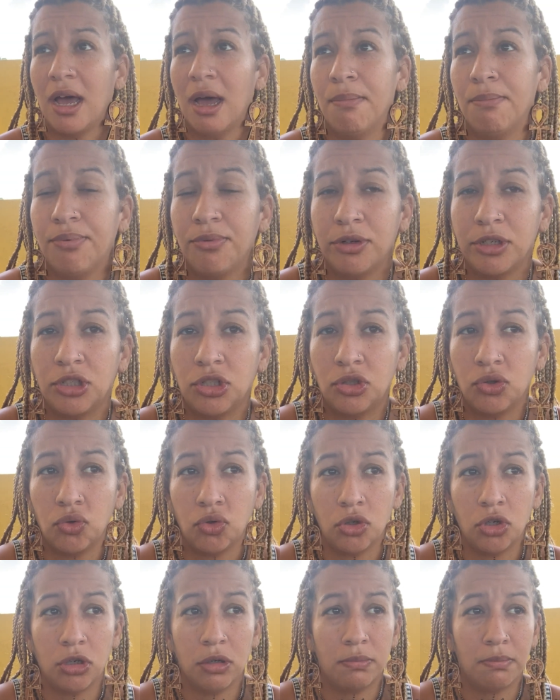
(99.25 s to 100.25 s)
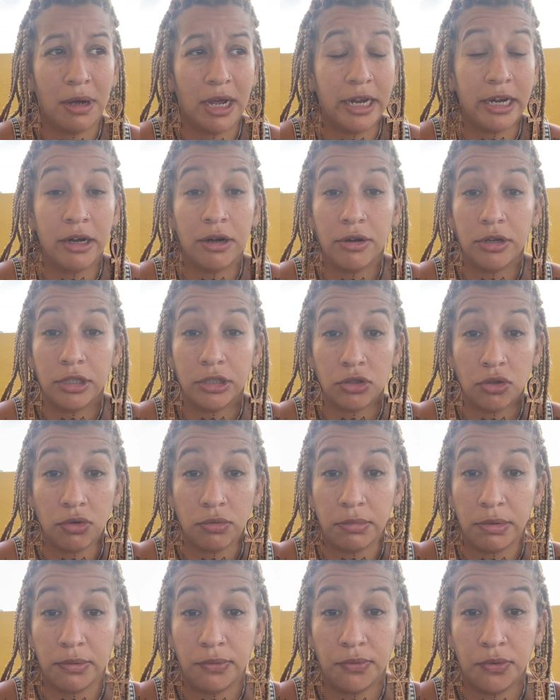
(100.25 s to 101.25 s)
I'm pretty sure my area is going
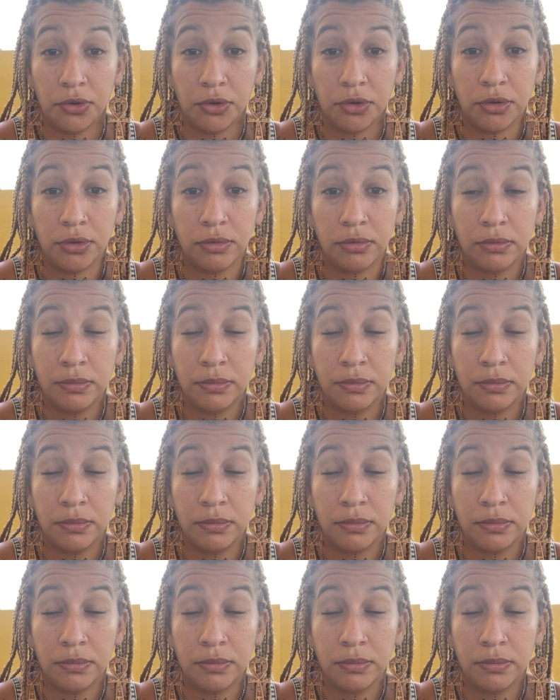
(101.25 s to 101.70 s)
to be full.